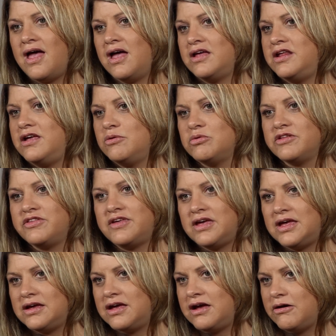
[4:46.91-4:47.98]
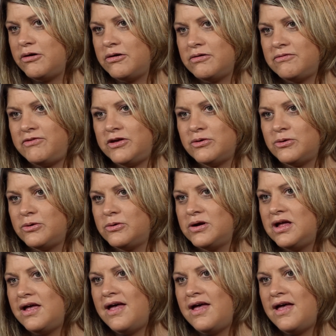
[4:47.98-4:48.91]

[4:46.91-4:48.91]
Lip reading: and He will take care of you.